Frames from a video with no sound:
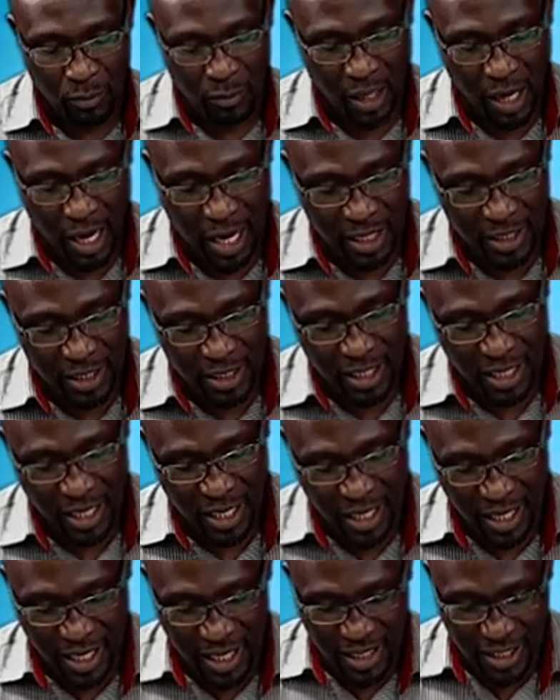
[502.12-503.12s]

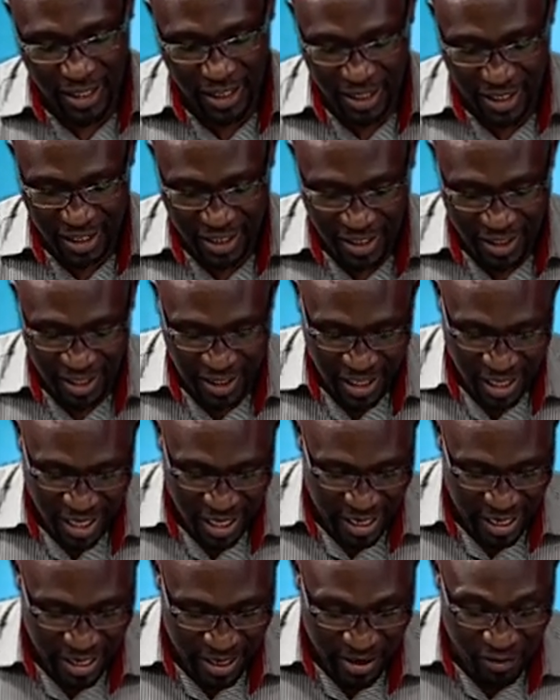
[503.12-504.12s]
And he's
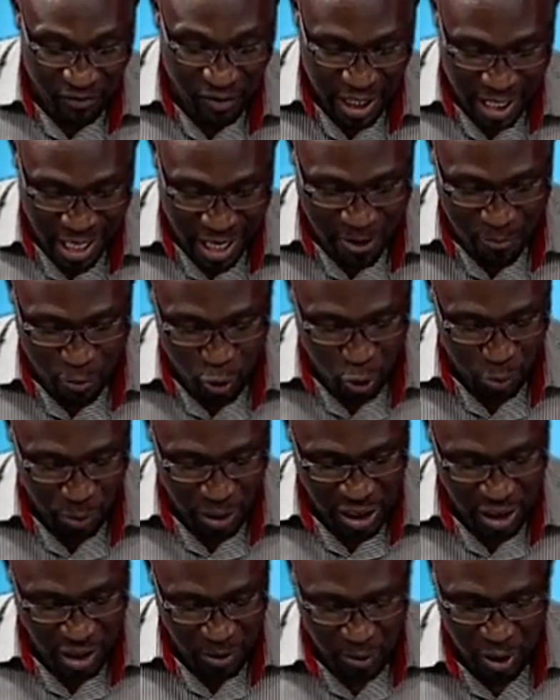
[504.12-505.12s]
even able to
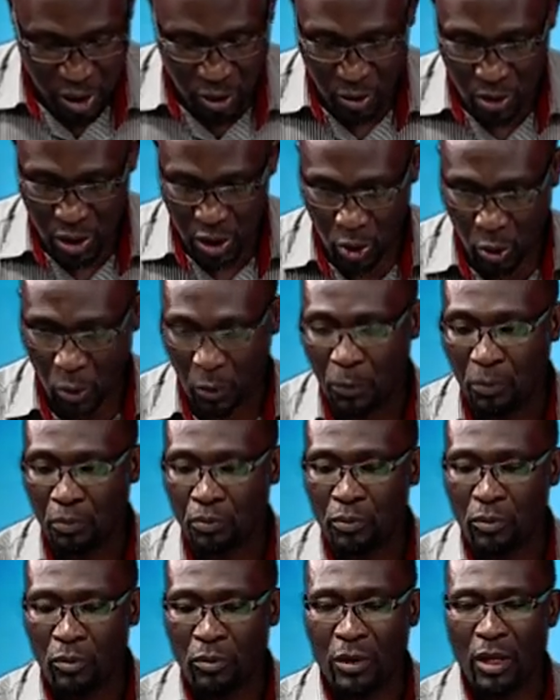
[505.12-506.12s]
participate on the show.
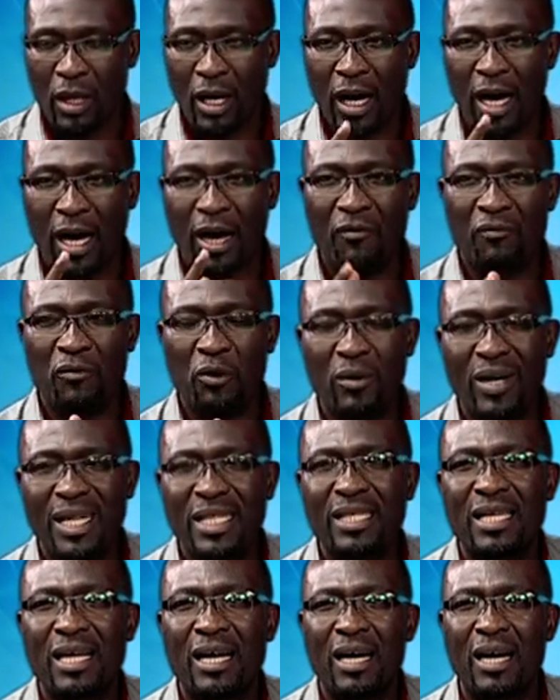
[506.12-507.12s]
Viewers,
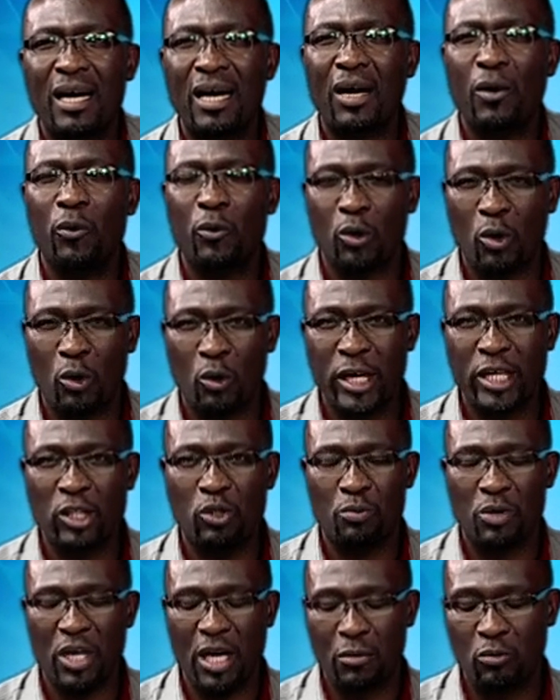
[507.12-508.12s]
you're going to
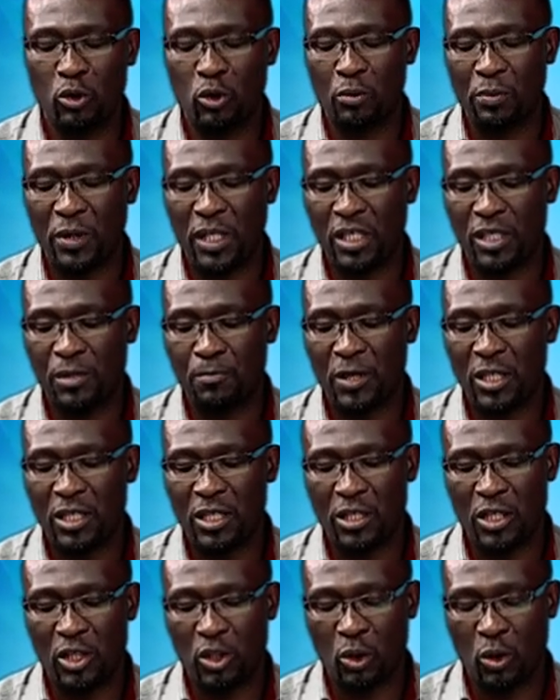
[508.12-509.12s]
be able to participate in
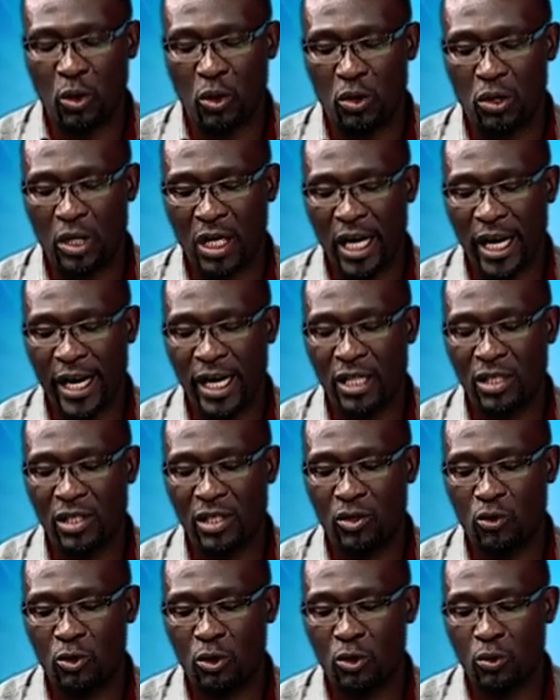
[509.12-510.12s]
the show online
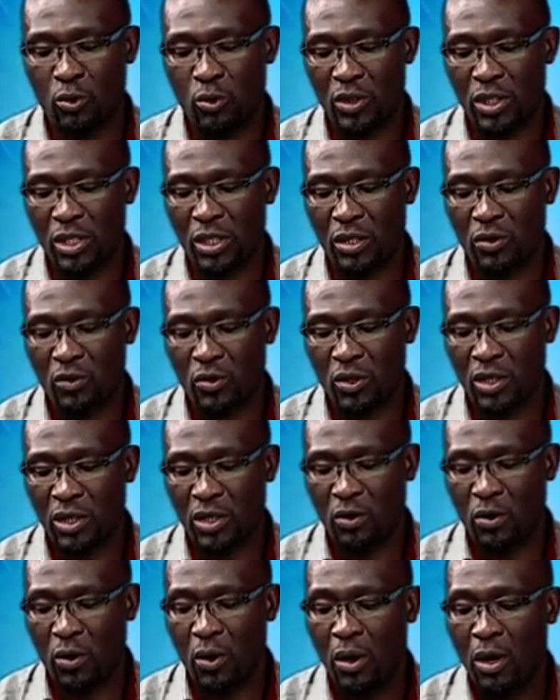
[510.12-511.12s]

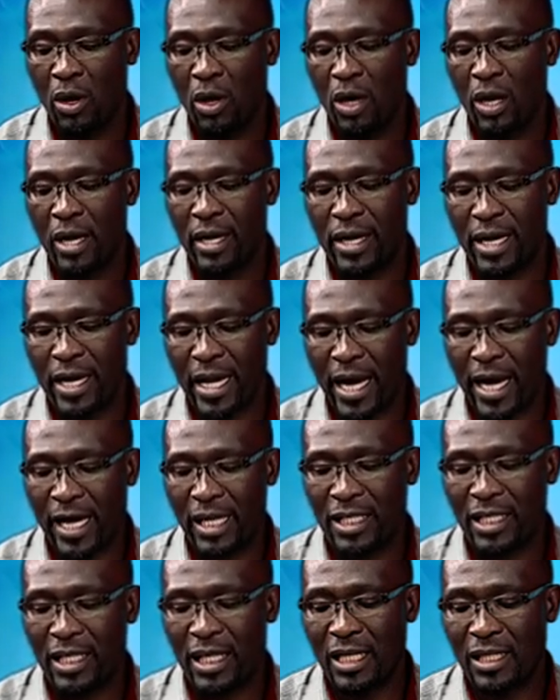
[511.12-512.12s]
0200
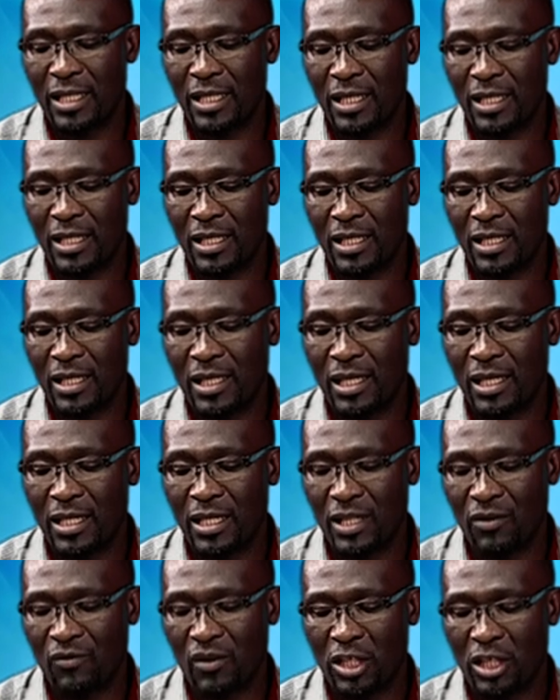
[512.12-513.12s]
90 66
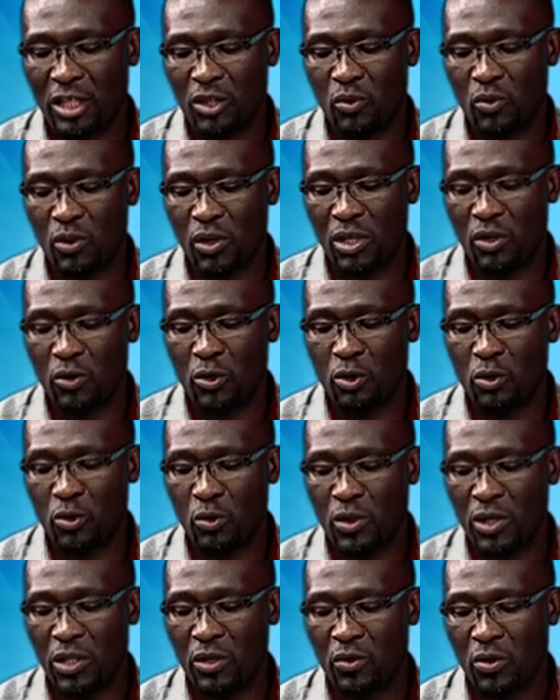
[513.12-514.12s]
72
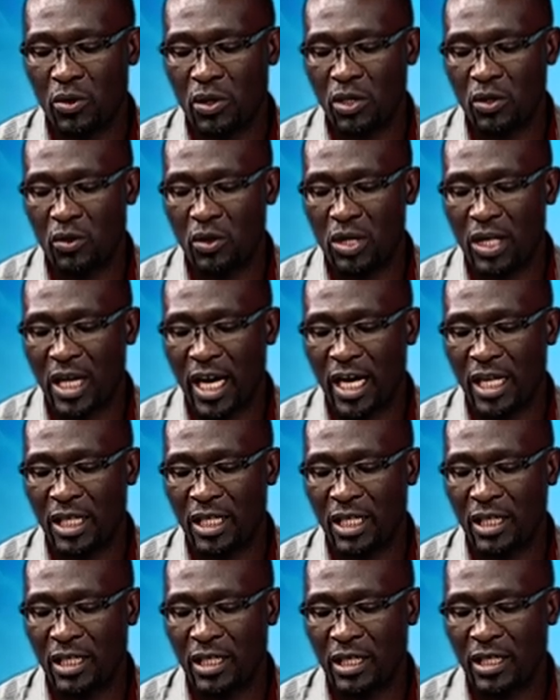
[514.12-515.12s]
0200
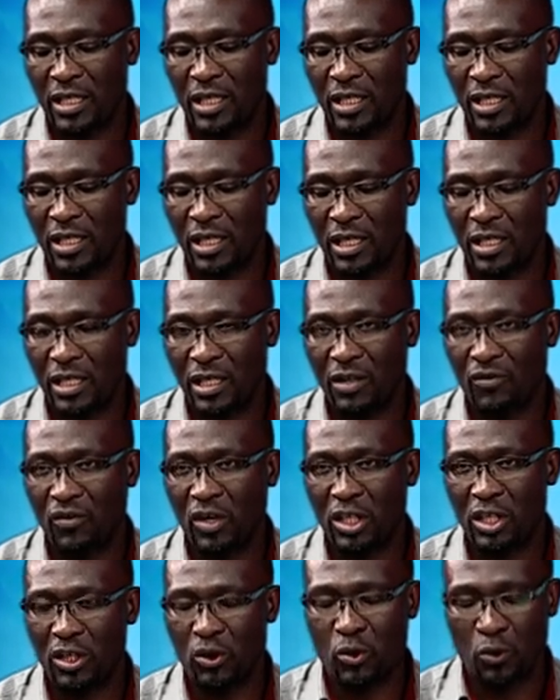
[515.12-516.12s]
90 66
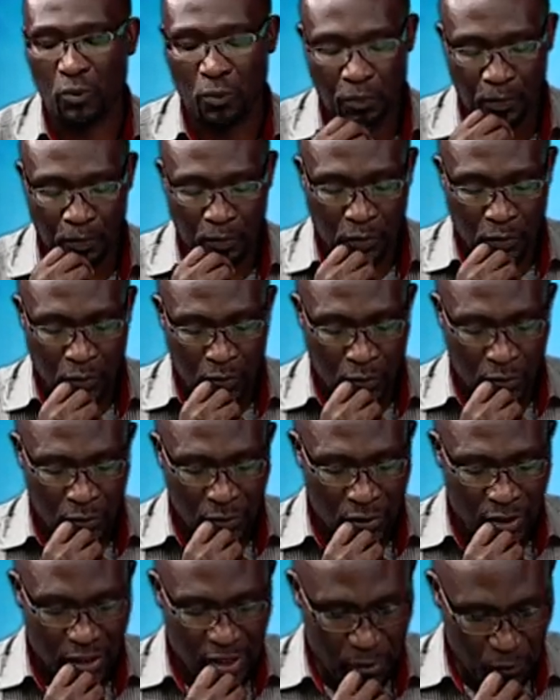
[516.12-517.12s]
72.
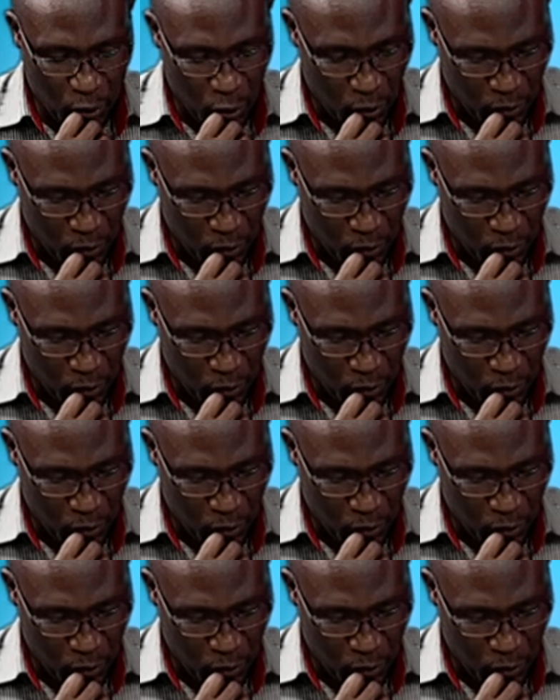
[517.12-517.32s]
Semuju.